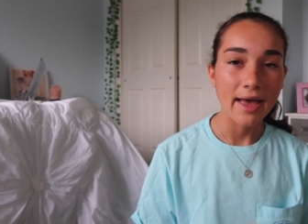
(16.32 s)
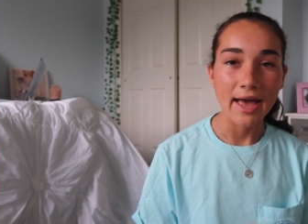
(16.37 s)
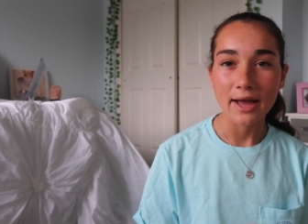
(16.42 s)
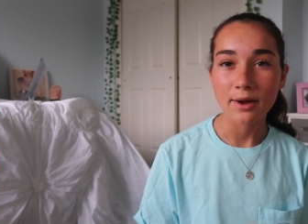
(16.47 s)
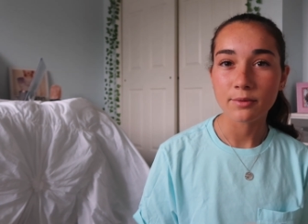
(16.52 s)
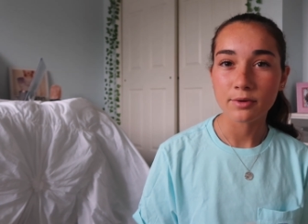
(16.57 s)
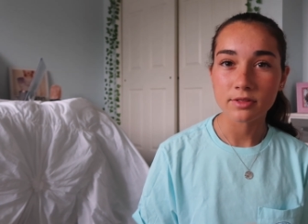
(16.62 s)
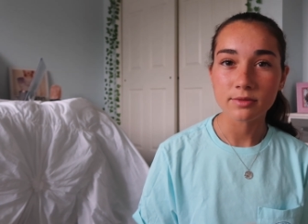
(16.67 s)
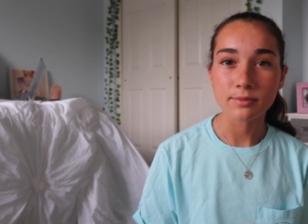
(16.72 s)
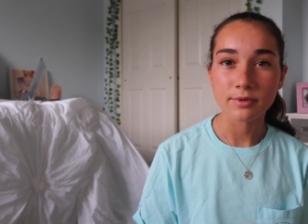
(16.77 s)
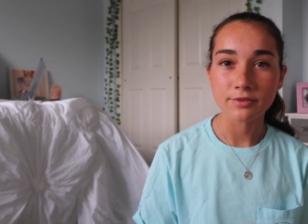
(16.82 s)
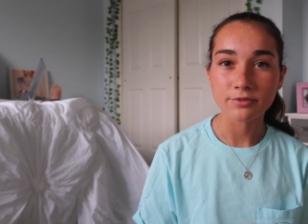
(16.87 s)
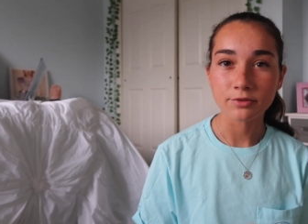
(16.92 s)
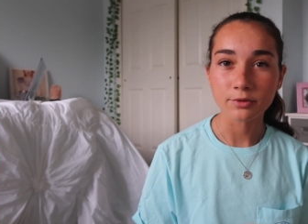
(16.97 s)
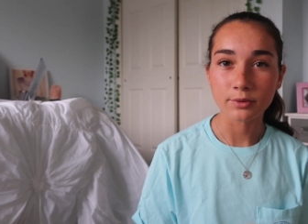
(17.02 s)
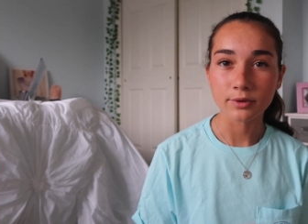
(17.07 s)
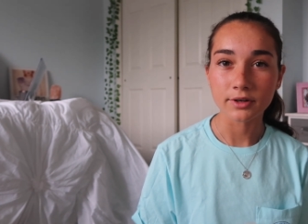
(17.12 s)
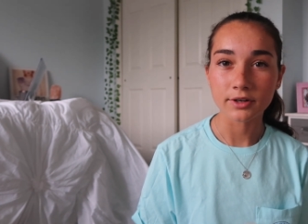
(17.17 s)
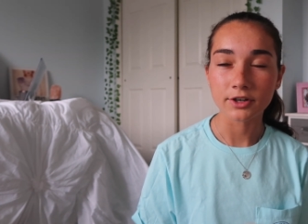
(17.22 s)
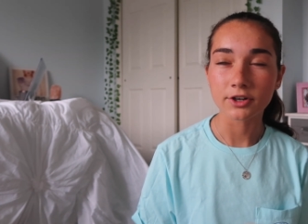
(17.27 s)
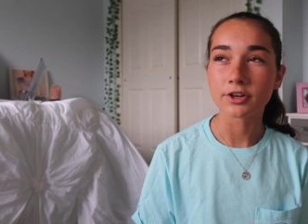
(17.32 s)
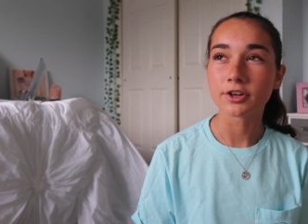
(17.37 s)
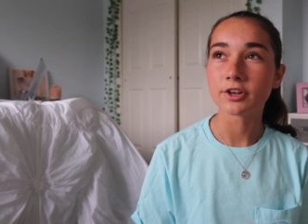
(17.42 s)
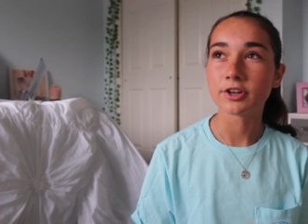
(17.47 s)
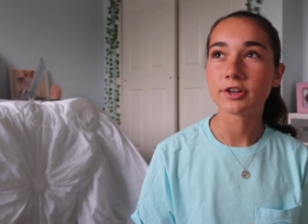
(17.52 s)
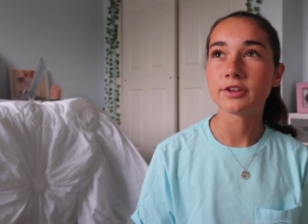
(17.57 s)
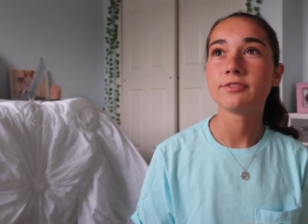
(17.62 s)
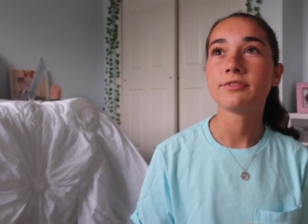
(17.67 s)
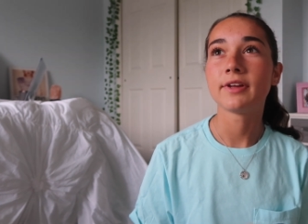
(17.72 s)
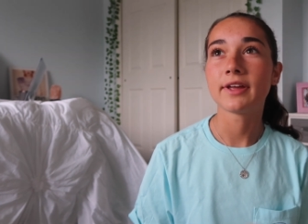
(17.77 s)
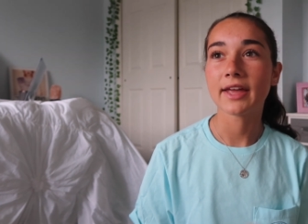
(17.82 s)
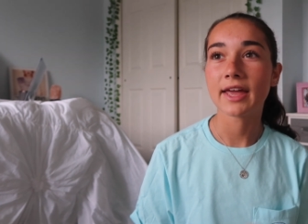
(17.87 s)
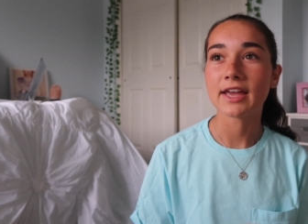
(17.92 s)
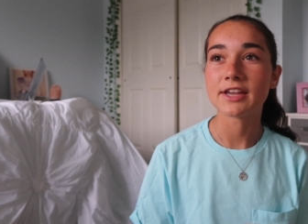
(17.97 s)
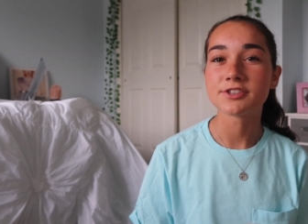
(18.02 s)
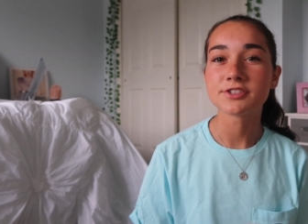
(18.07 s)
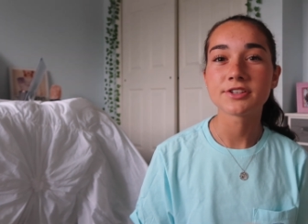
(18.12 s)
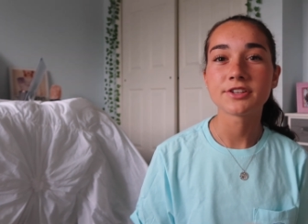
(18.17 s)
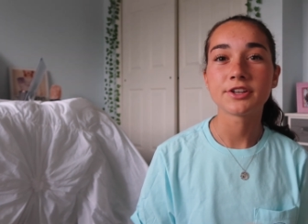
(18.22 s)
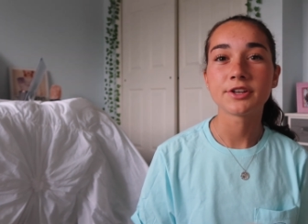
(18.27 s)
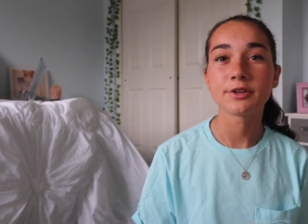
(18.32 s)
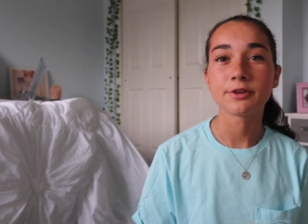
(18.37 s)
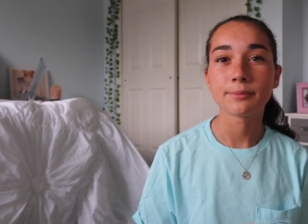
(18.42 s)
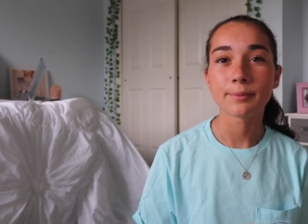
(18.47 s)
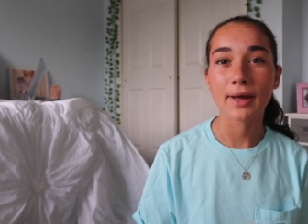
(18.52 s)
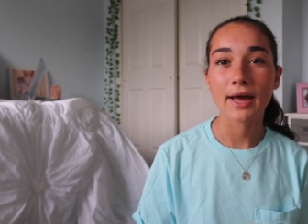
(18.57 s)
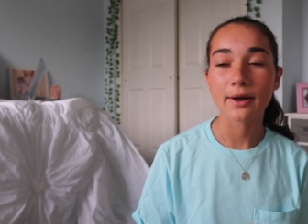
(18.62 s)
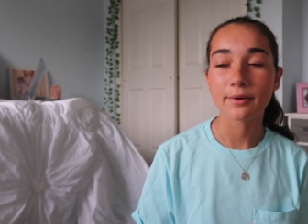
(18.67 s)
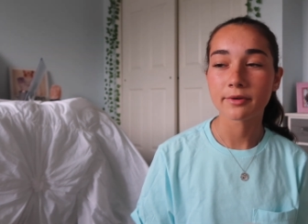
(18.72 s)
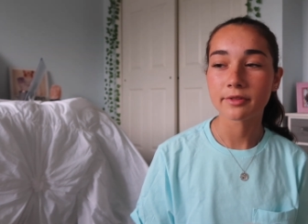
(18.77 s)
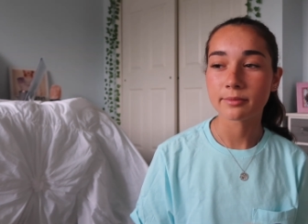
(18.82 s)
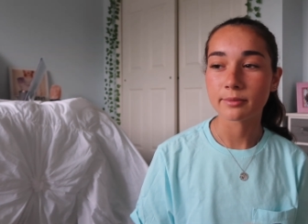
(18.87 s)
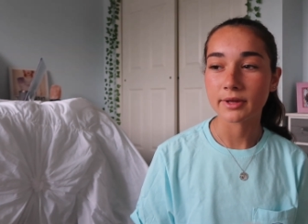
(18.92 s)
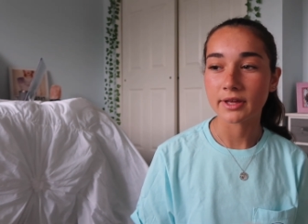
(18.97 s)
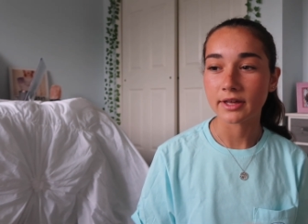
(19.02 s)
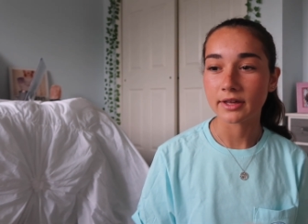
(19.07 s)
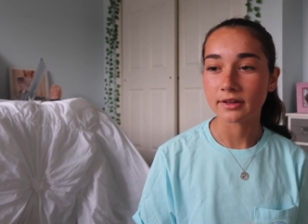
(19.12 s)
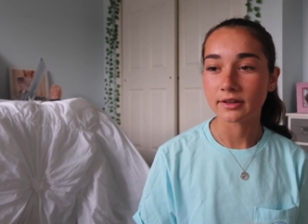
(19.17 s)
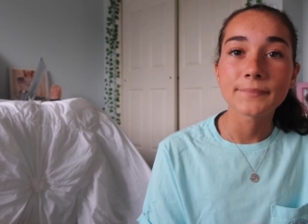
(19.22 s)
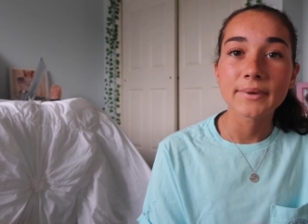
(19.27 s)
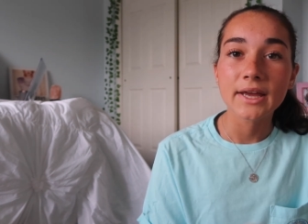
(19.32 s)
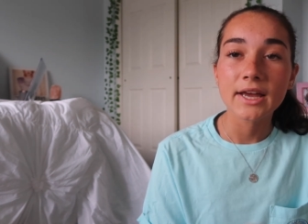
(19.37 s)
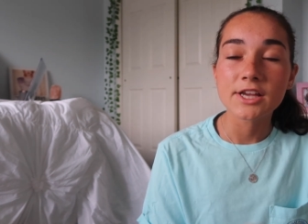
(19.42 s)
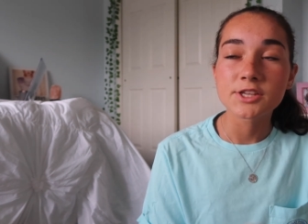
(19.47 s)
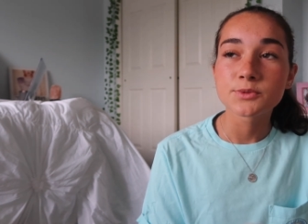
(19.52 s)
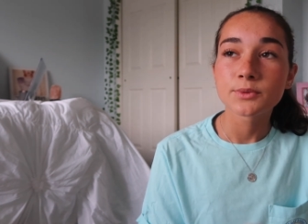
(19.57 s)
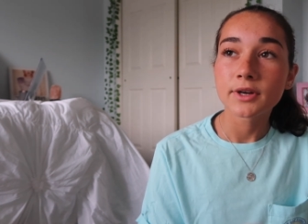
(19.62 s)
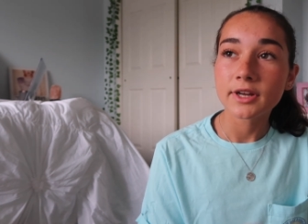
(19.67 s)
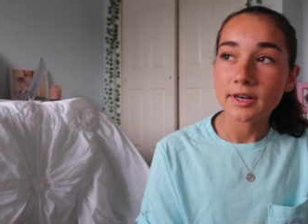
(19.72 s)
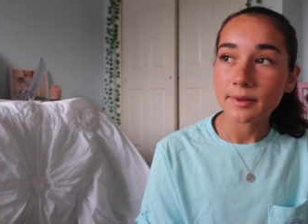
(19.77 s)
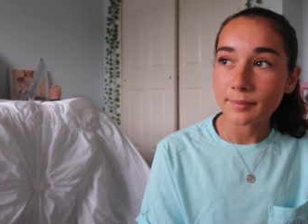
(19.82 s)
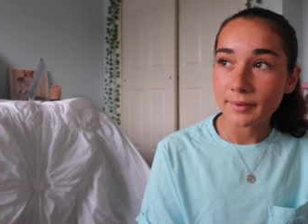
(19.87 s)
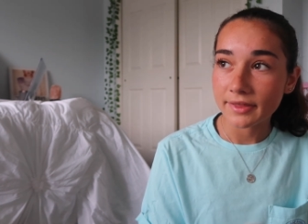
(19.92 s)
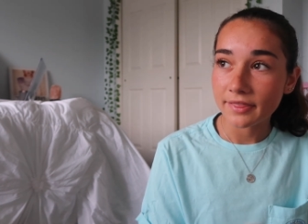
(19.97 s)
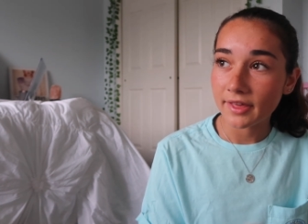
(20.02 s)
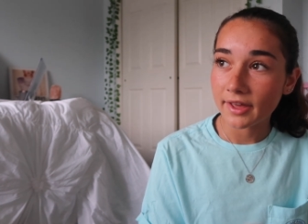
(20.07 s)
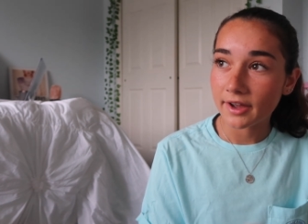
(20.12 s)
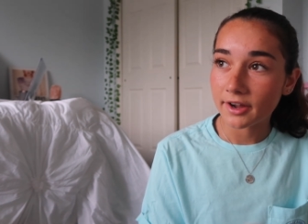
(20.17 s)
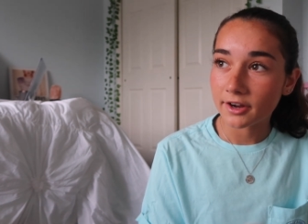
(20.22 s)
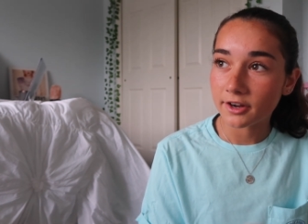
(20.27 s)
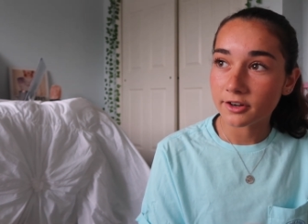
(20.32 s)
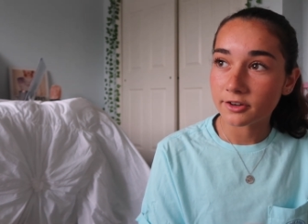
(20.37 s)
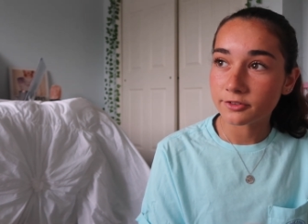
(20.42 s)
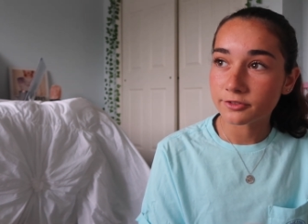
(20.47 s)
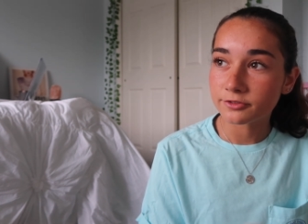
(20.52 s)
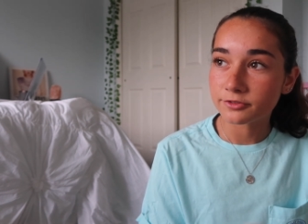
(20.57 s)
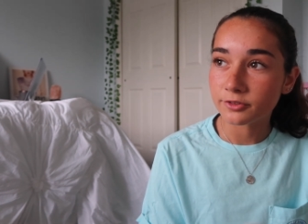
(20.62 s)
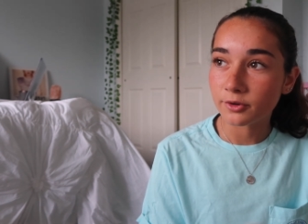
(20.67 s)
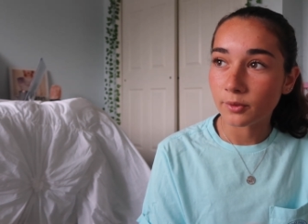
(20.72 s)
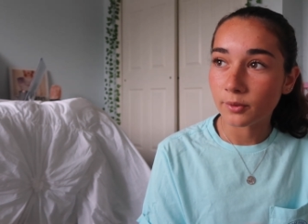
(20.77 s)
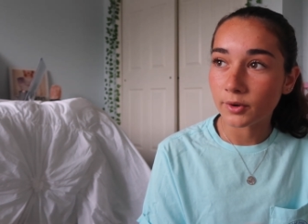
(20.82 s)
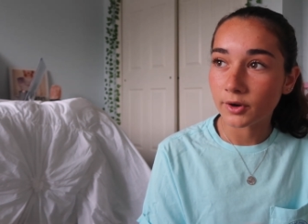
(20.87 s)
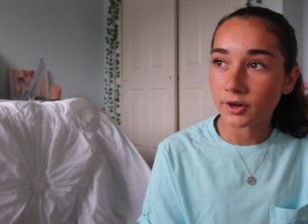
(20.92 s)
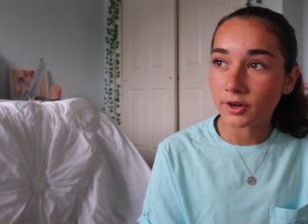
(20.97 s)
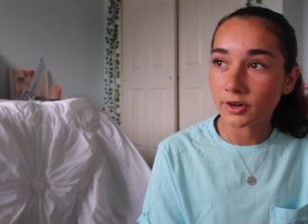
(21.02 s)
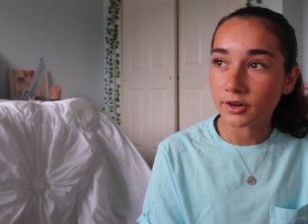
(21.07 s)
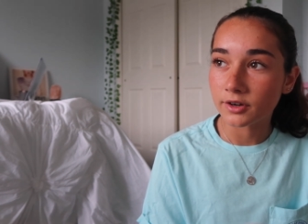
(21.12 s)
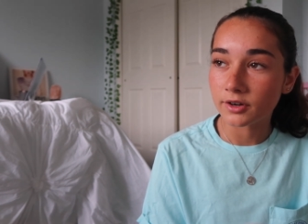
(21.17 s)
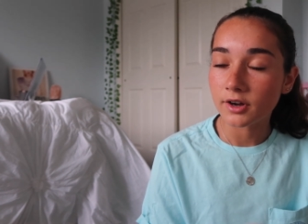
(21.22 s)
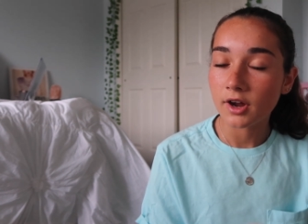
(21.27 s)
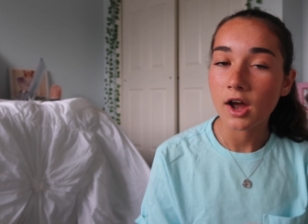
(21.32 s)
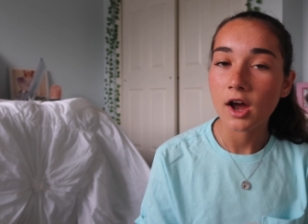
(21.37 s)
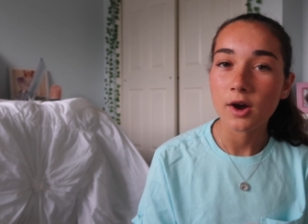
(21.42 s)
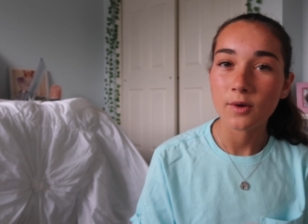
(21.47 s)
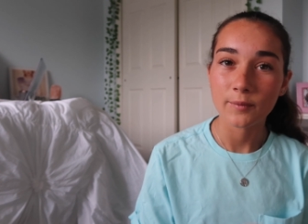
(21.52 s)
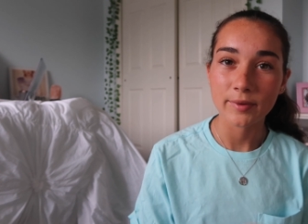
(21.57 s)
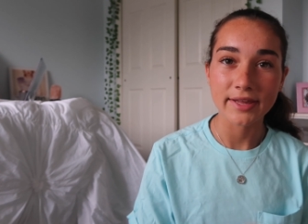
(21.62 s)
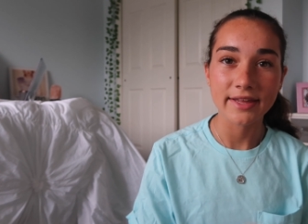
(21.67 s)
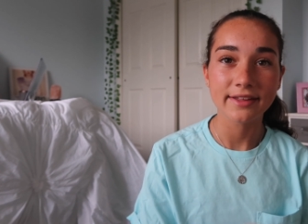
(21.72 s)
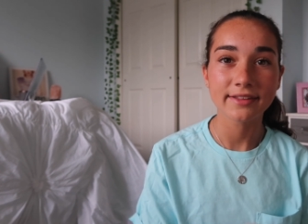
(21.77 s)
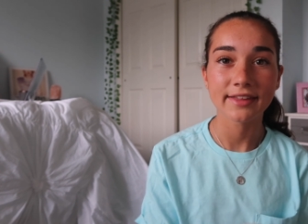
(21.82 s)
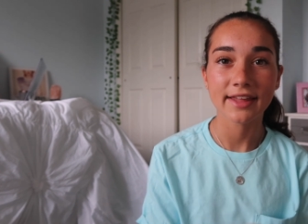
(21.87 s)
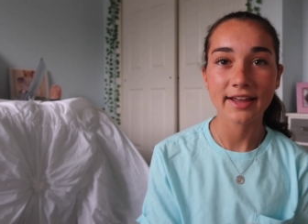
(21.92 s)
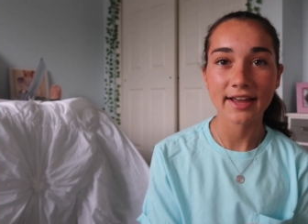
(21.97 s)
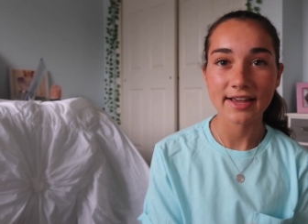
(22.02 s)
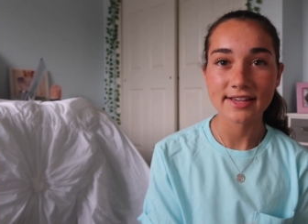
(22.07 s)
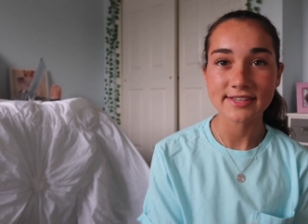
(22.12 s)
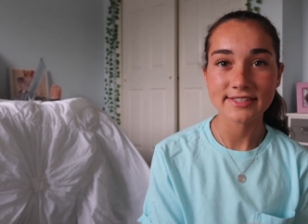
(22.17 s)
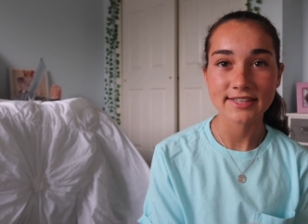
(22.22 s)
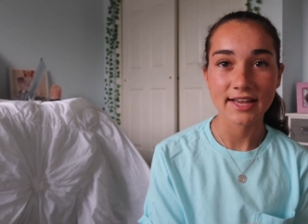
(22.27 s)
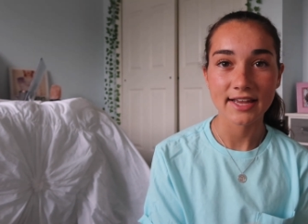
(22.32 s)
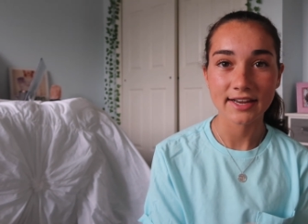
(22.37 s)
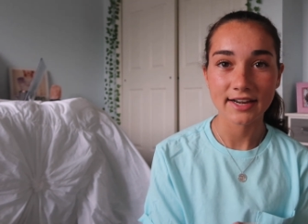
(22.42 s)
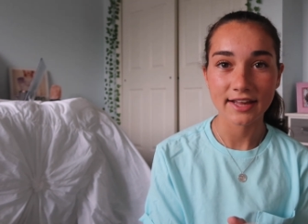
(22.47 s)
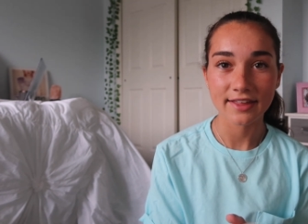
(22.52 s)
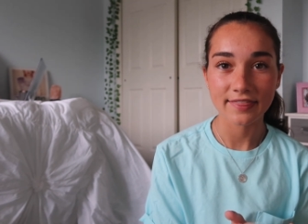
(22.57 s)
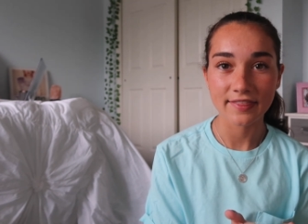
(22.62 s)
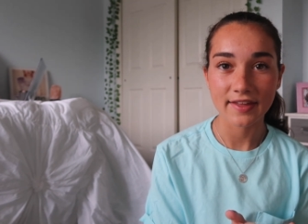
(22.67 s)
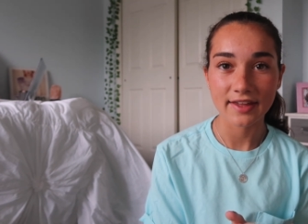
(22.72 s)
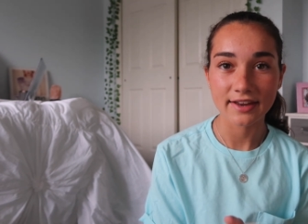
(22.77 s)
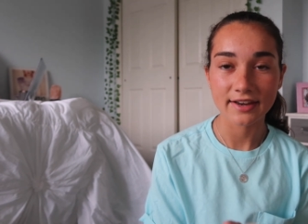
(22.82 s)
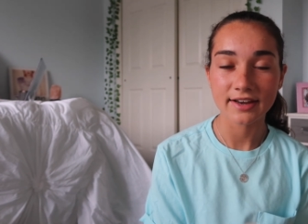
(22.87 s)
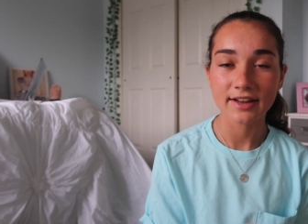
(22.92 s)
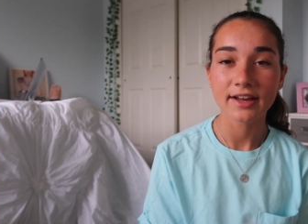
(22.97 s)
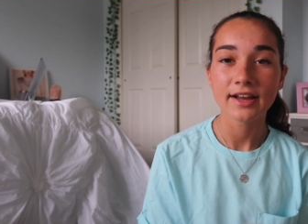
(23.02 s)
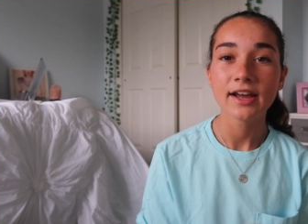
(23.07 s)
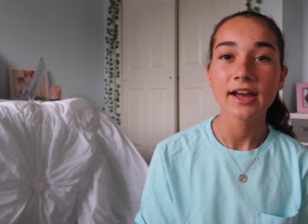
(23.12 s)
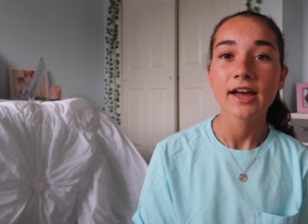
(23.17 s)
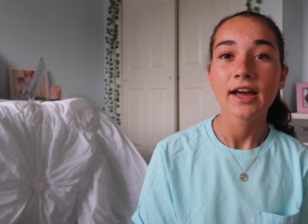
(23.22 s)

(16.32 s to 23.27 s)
pack with me for, or a good vacation to do a pack with me, because we're going to be there for a week like I said, and then